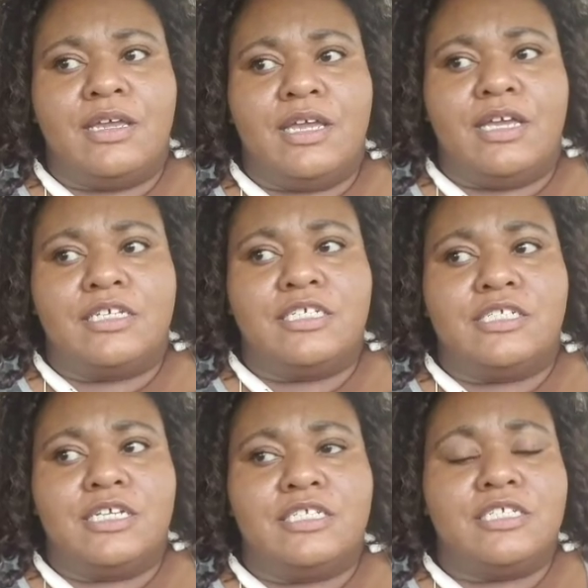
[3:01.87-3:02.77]
And she
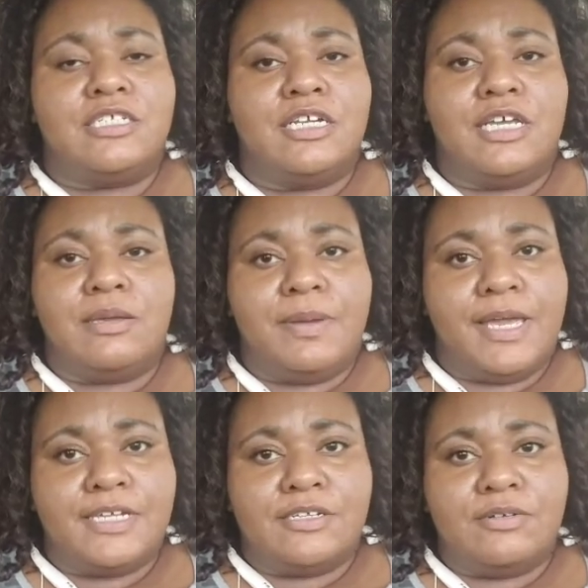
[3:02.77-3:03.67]
said just to let it
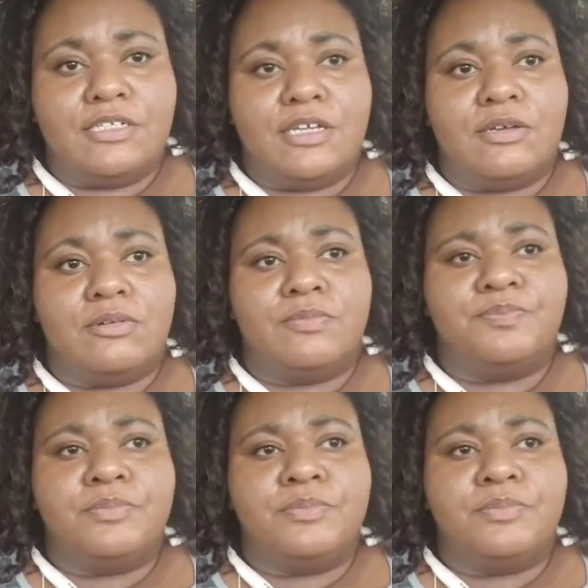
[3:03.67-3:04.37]
pass on its own.